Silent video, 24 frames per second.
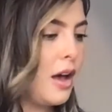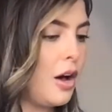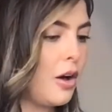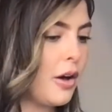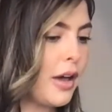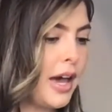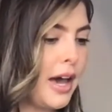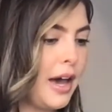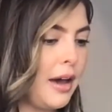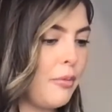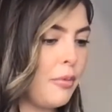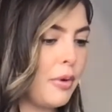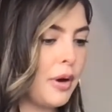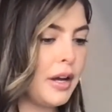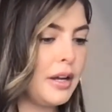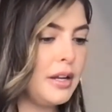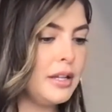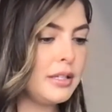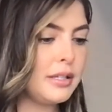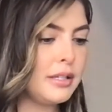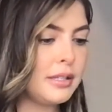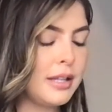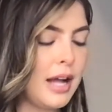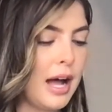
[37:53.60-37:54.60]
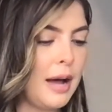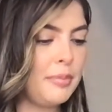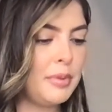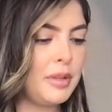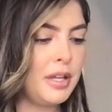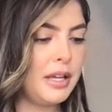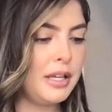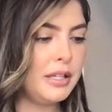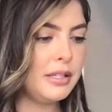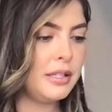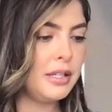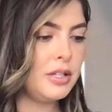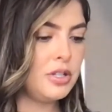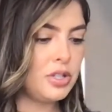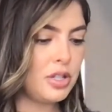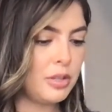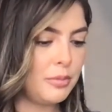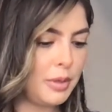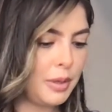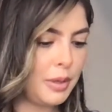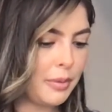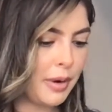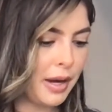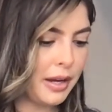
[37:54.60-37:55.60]
Okay, we're gonna stop these. These
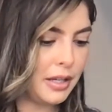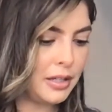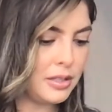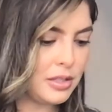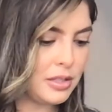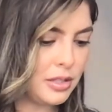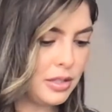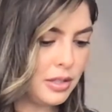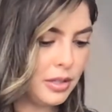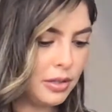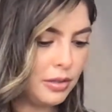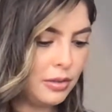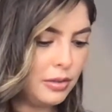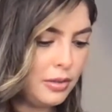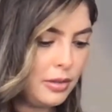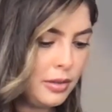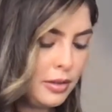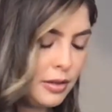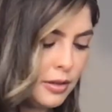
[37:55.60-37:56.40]
should be ready too.